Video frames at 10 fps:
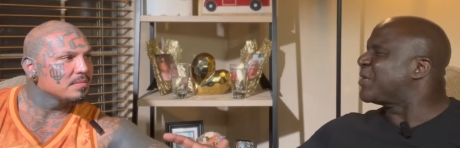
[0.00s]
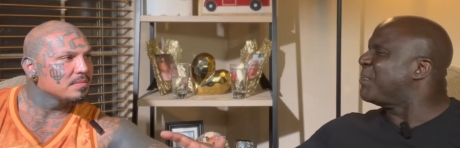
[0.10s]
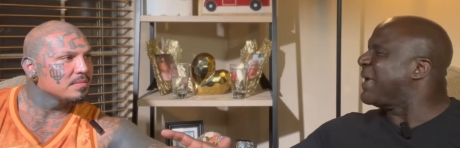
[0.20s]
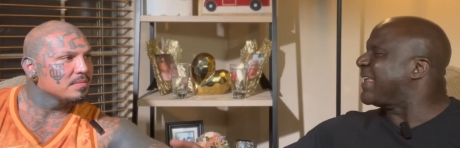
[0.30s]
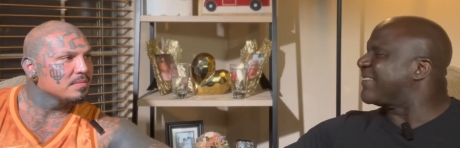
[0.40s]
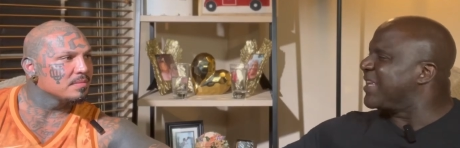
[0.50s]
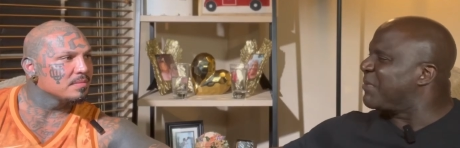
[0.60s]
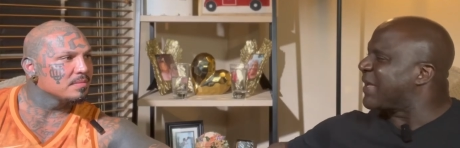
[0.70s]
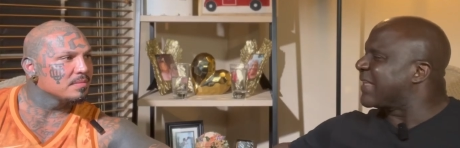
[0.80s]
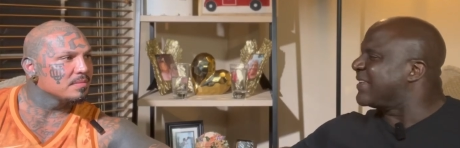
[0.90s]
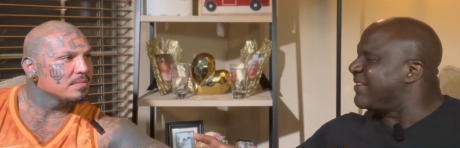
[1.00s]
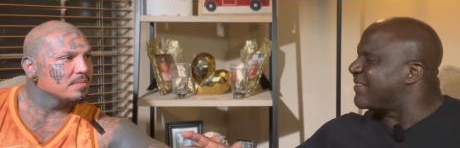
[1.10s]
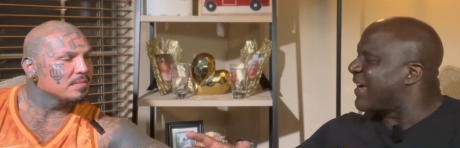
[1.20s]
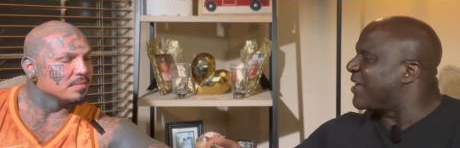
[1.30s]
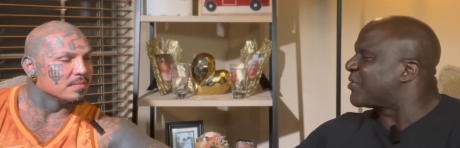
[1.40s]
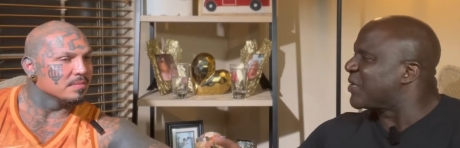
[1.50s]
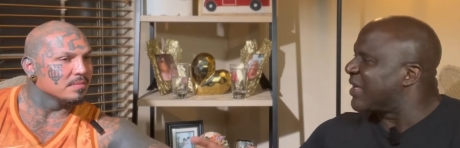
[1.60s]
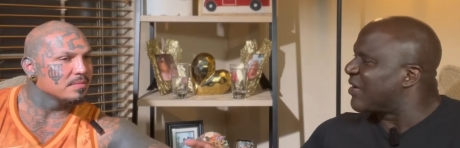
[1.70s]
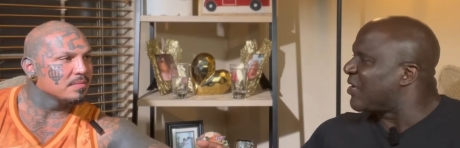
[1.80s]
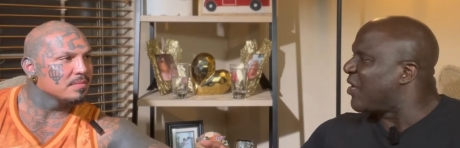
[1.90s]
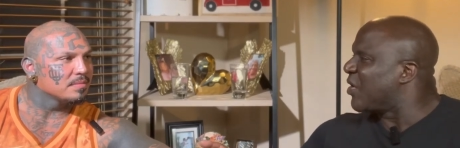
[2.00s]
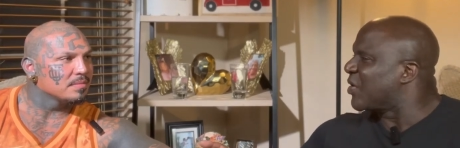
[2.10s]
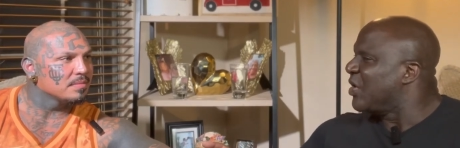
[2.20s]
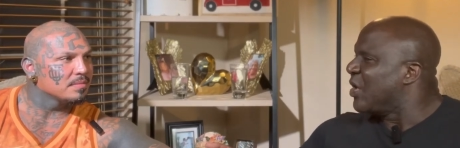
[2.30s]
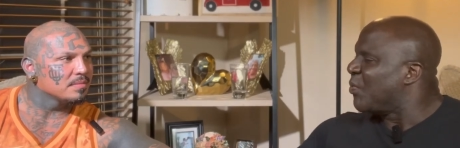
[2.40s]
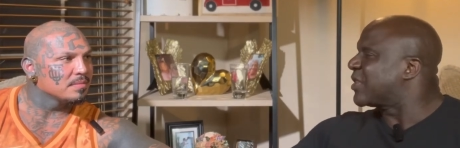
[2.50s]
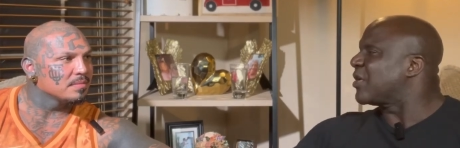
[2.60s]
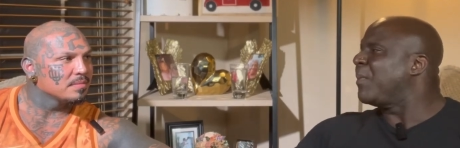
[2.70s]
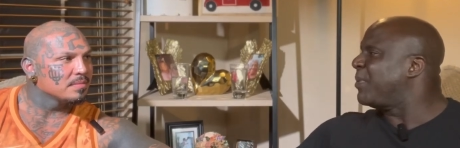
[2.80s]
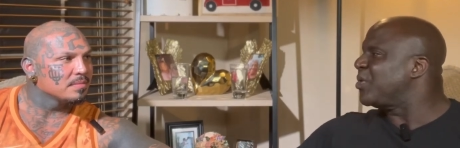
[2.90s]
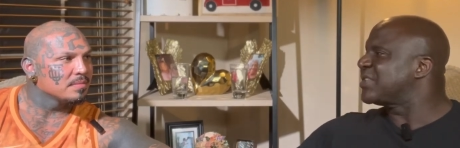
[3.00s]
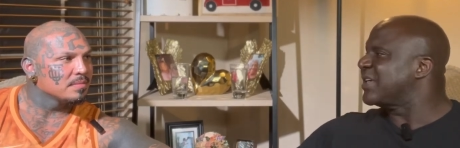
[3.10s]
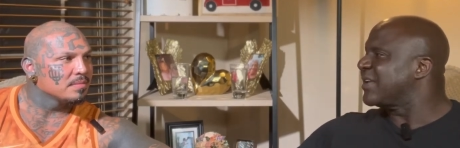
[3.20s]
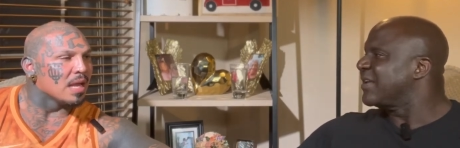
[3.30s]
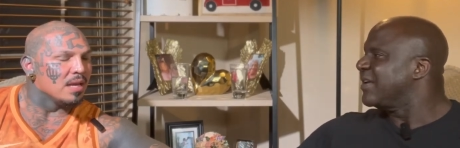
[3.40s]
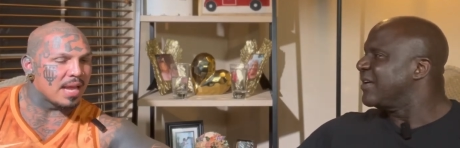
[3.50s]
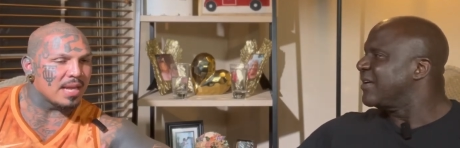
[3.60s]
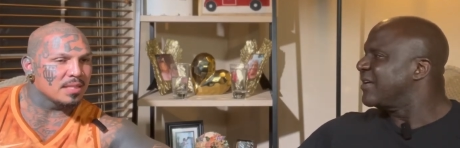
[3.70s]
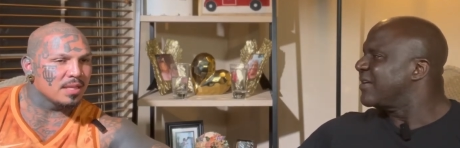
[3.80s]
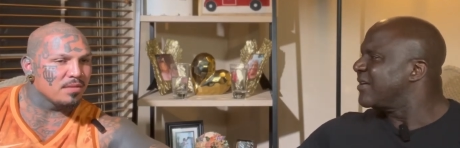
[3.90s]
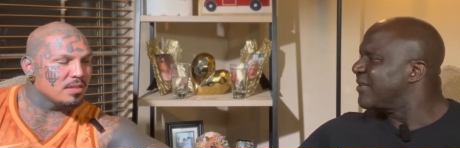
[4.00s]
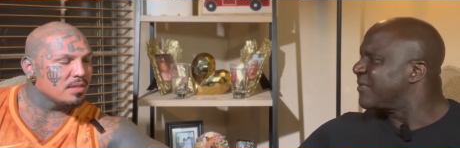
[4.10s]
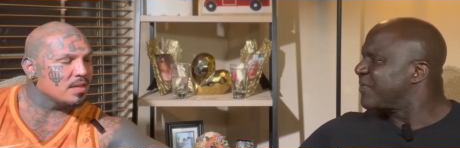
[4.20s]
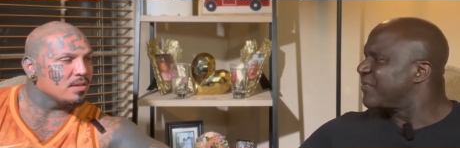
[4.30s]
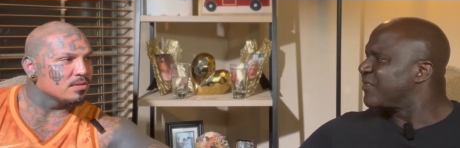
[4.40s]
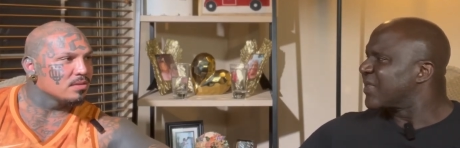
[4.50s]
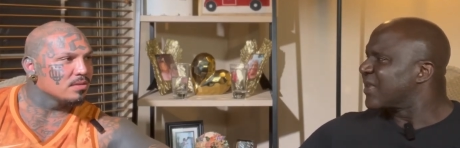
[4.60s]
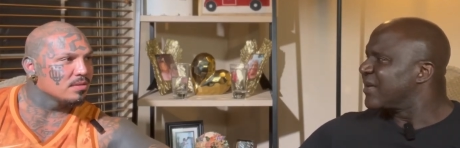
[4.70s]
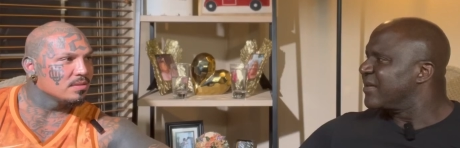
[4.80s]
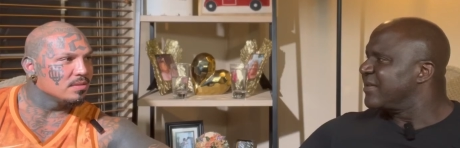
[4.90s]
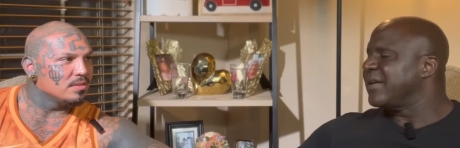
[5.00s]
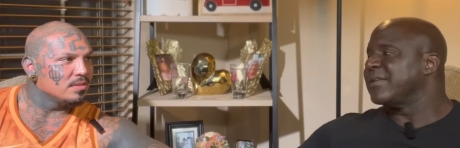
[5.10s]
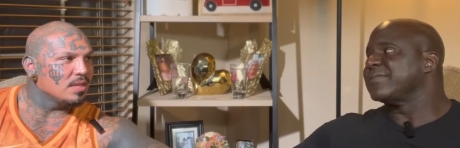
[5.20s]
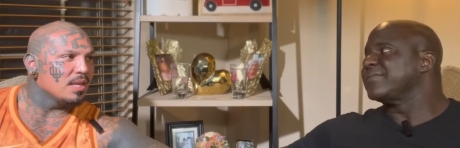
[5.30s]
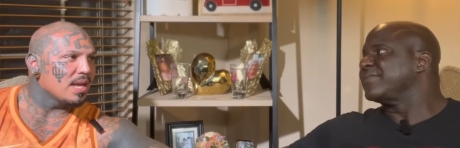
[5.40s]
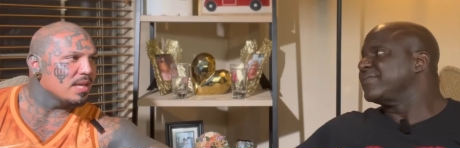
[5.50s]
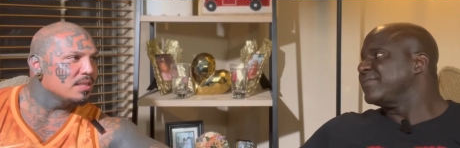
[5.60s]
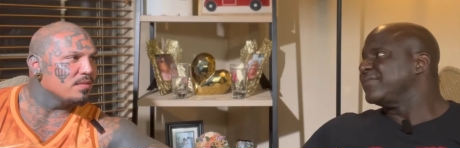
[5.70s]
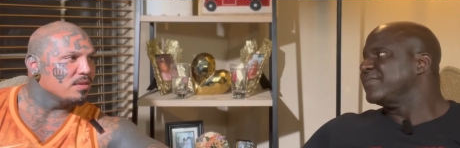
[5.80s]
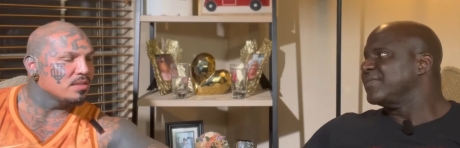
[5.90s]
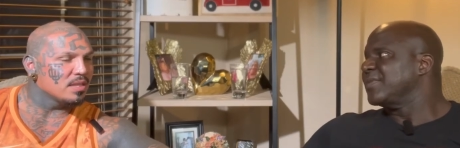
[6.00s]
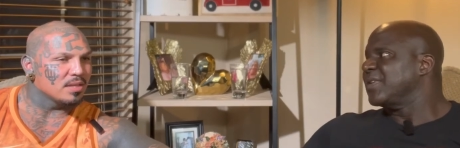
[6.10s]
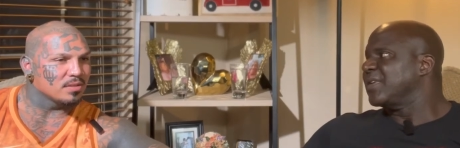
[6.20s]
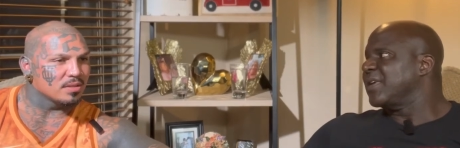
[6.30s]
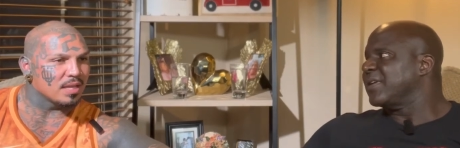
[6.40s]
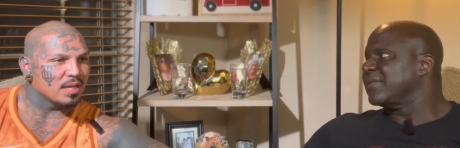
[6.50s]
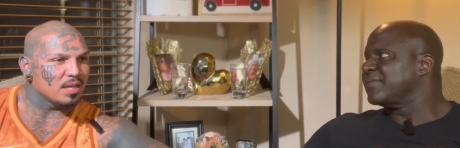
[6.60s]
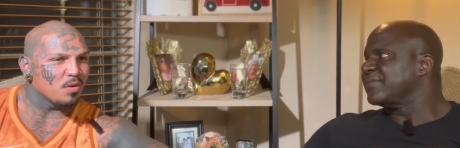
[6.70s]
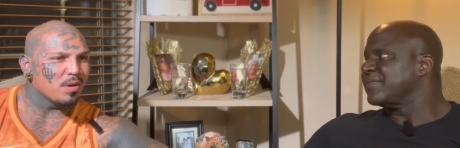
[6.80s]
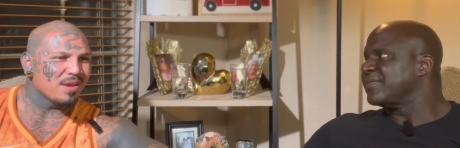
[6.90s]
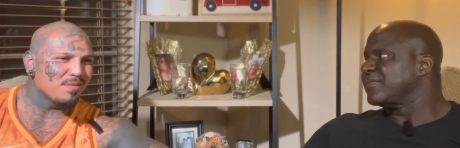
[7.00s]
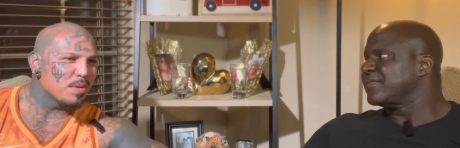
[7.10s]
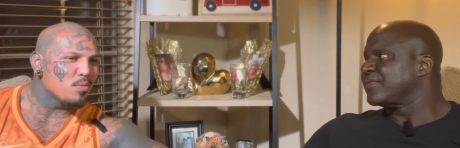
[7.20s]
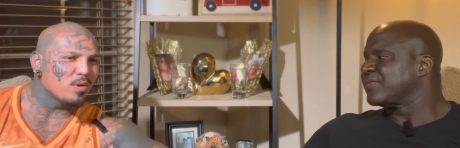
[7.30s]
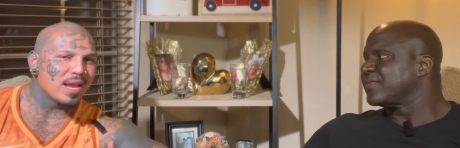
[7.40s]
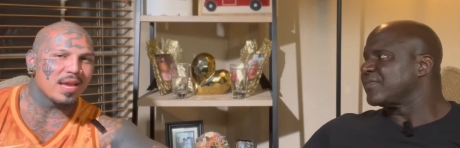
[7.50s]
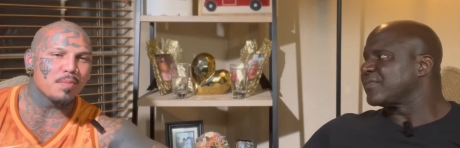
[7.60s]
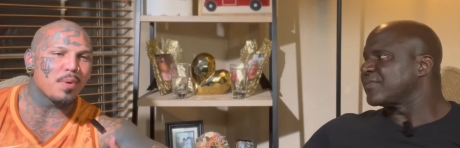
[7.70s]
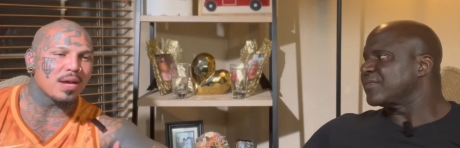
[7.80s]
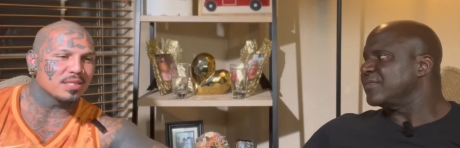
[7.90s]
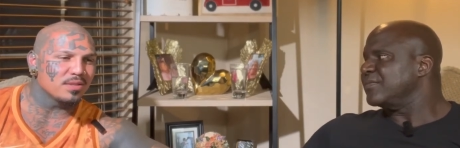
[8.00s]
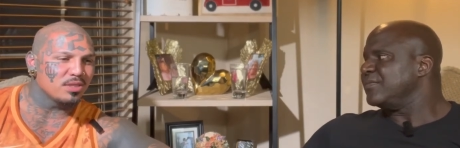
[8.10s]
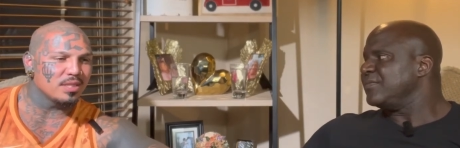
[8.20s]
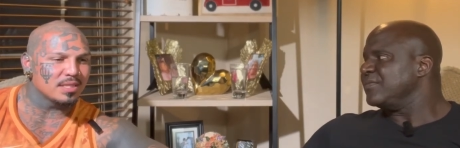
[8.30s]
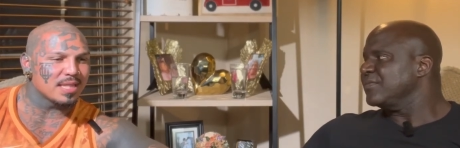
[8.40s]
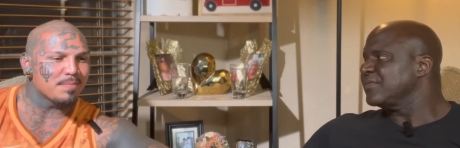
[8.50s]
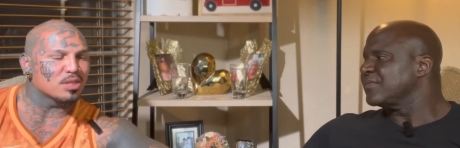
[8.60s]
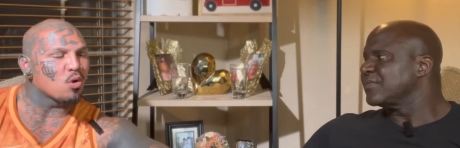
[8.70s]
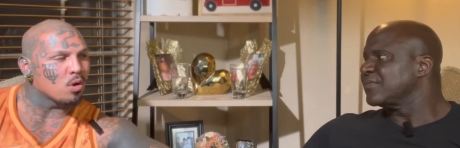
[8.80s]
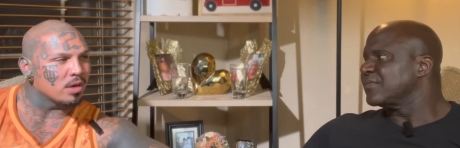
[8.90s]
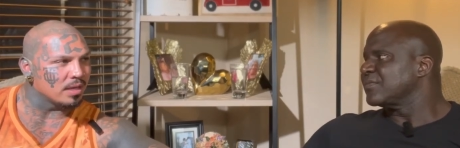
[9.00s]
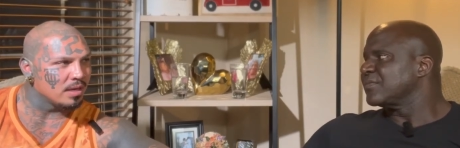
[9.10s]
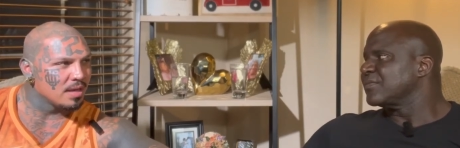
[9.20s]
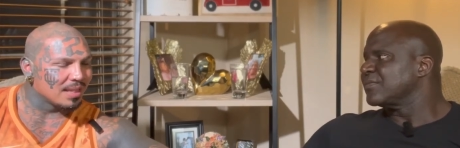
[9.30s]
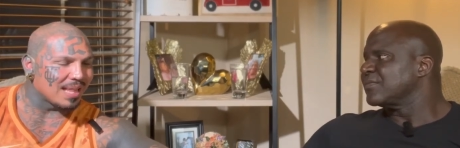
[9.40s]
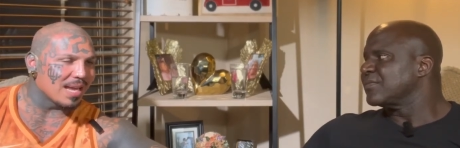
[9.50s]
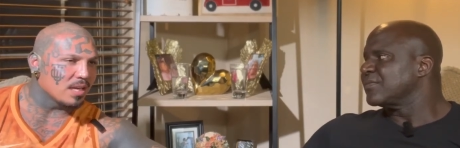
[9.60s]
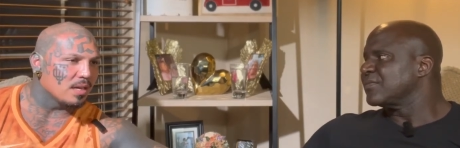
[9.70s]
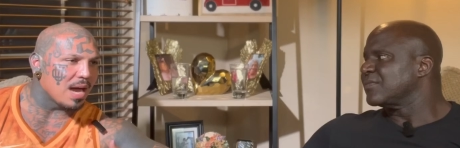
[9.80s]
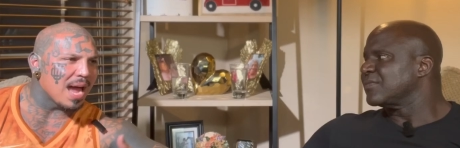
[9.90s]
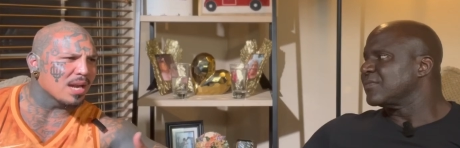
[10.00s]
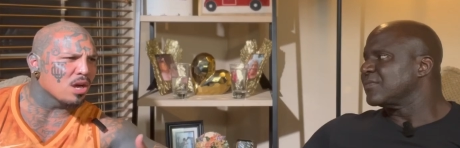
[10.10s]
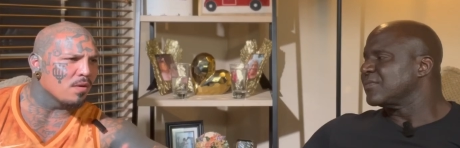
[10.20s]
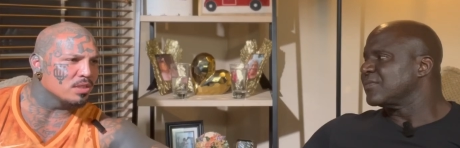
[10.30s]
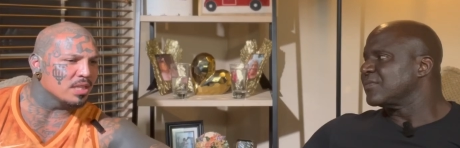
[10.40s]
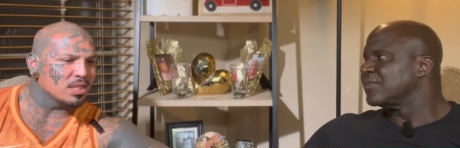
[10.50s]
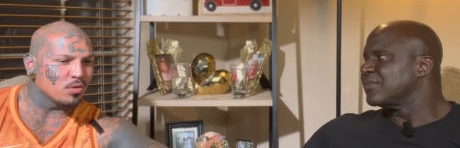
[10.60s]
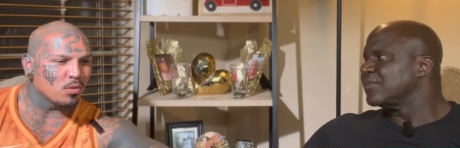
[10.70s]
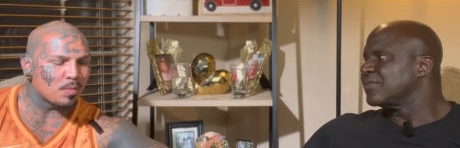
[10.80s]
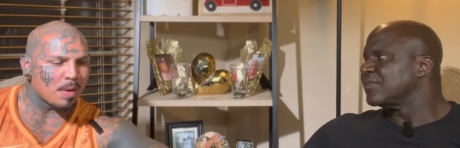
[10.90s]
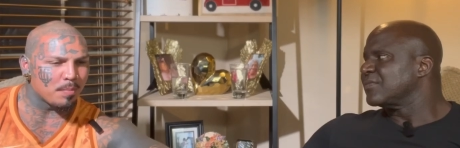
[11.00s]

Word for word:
Speaker 1: to make it seem like these guys mm-hmm. don't get along when it's all bullshit negativity sells yeah yeah
Speaker 2: negativity sells yeah. and no and people when they hear positive shit to them it's corny like uh, I had a conversation with one of my